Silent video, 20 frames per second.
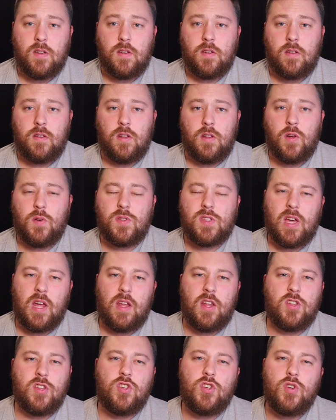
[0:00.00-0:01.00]
Uh, you know, it's
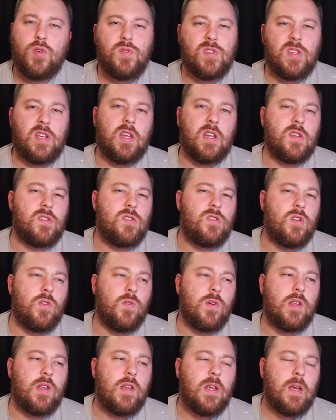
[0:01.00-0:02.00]
got a juiciness
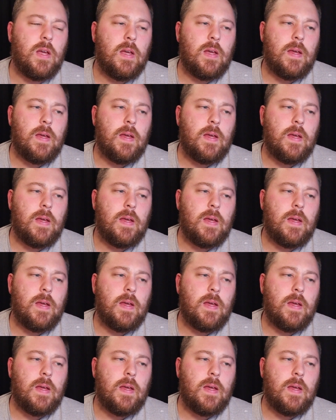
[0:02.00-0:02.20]
to it,